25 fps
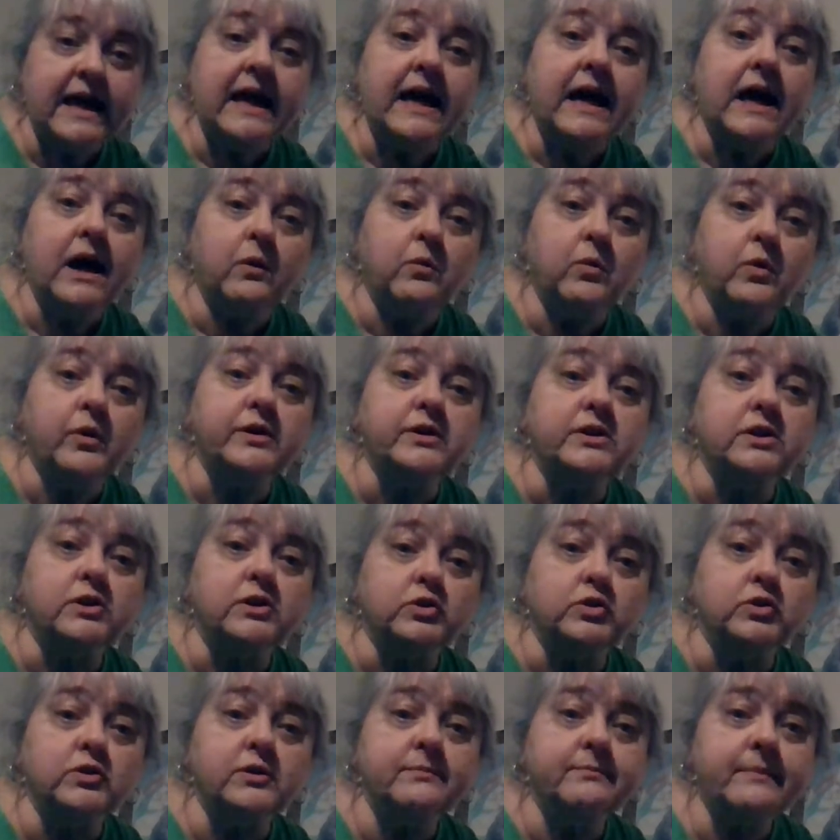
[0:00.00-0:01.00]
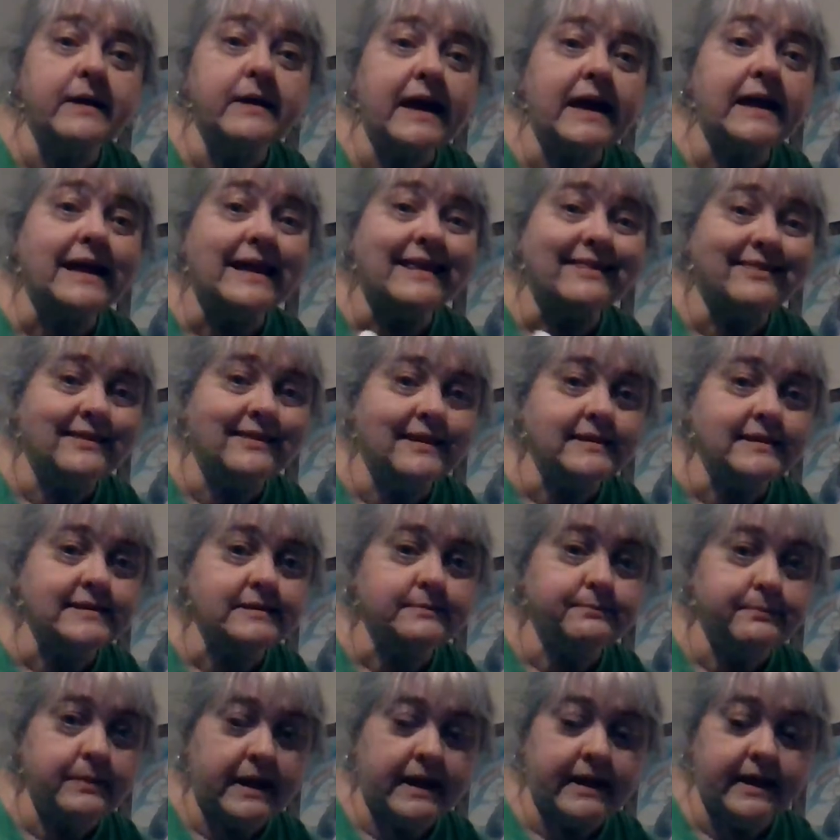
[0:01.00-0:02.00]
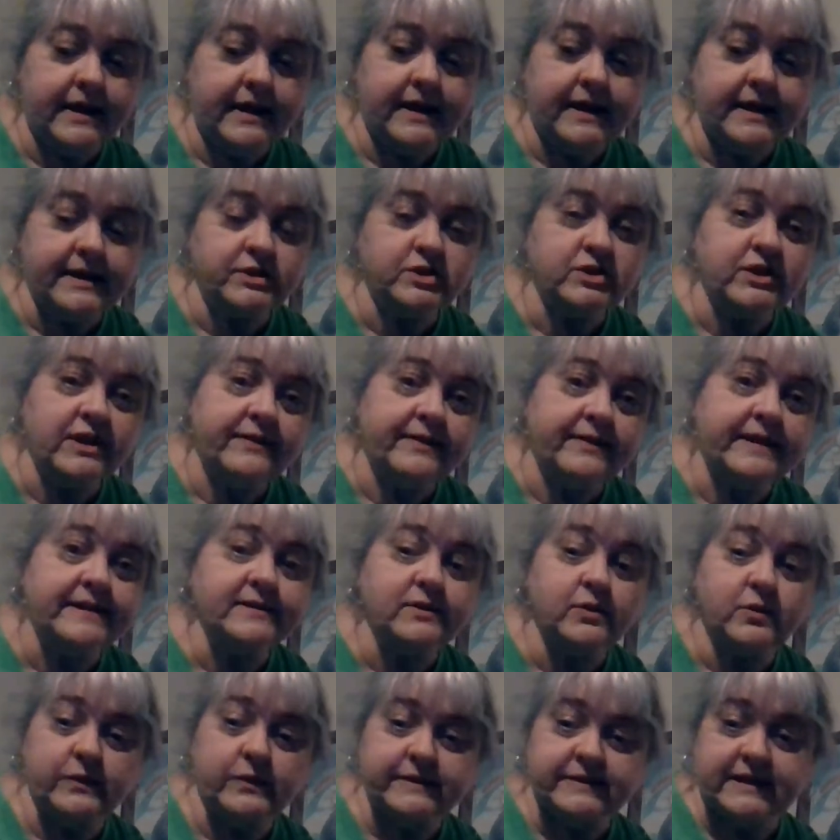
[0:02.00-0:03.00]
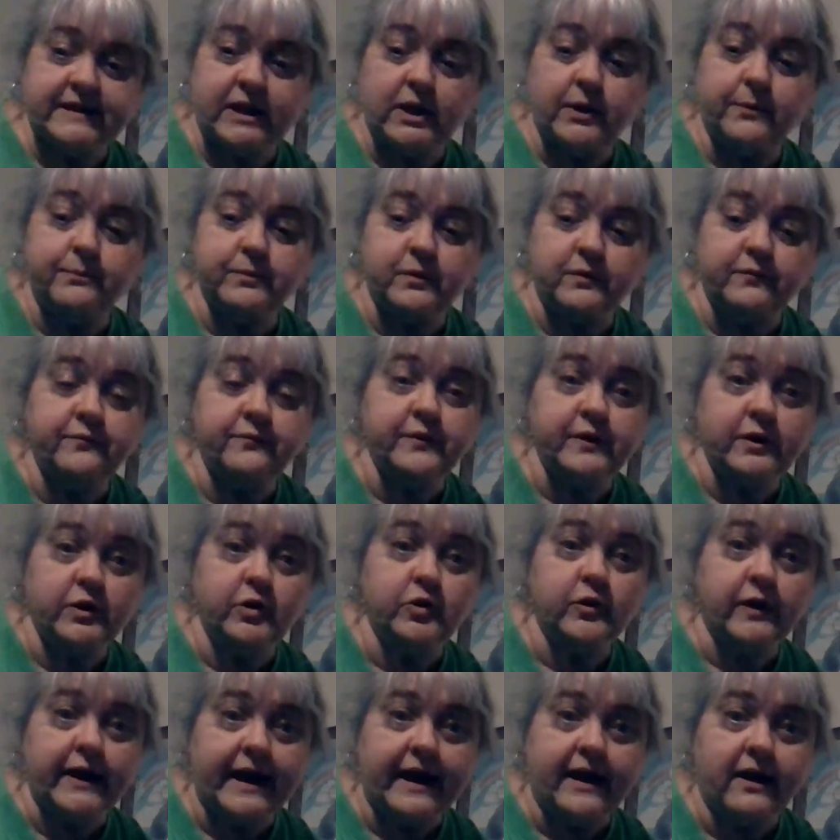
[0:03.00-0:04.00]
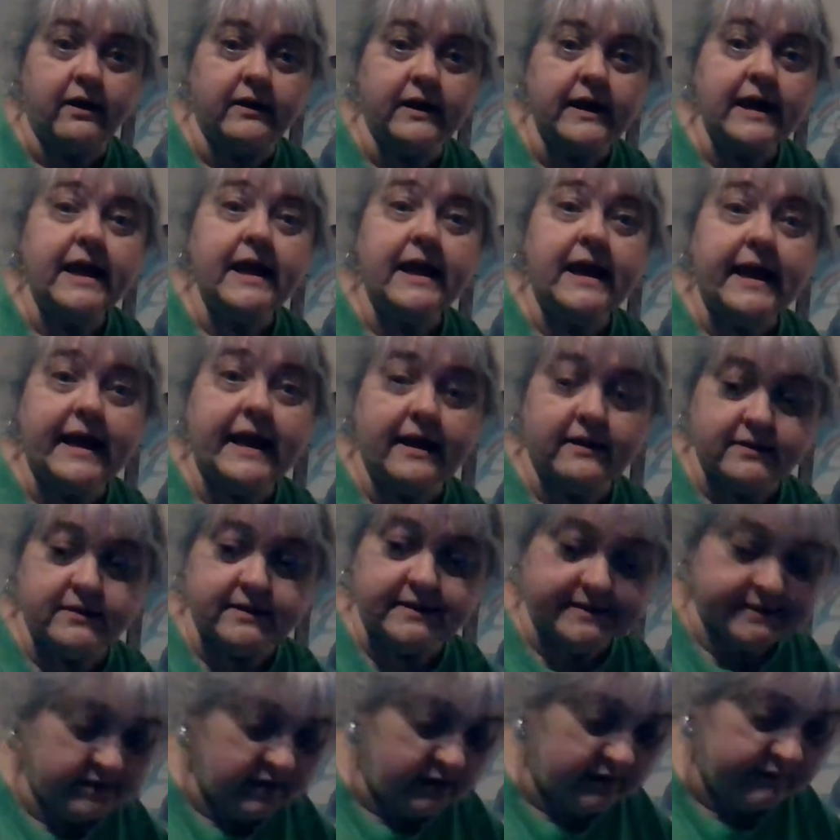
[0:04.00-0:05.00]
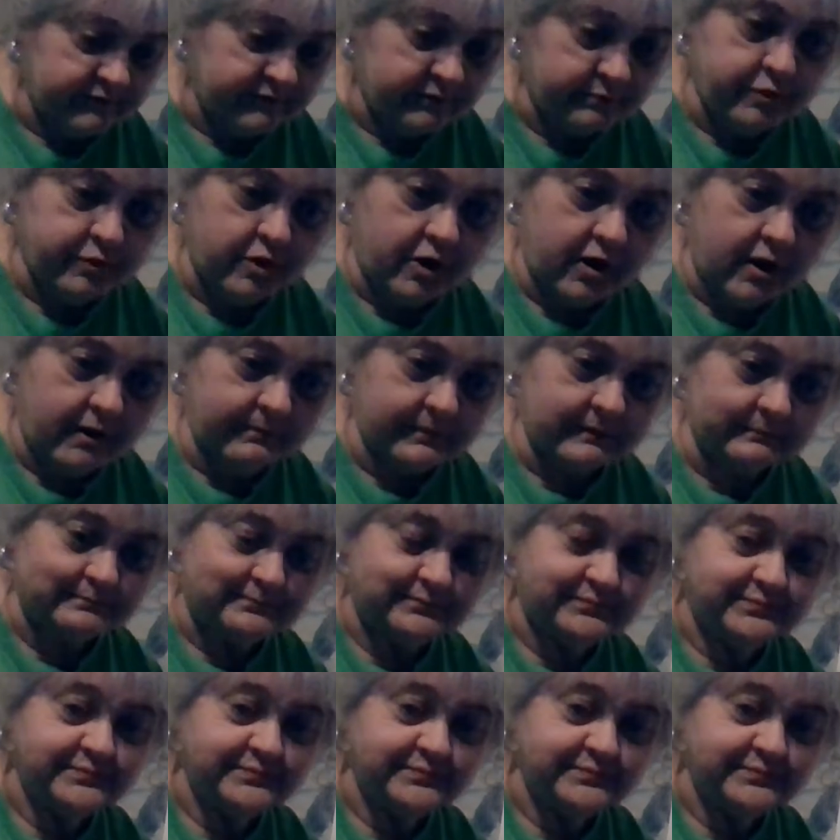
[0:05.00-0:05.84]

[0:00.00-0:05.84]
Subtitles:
I want you to look back at this page, and that's going to help you figure out how to solve the problem.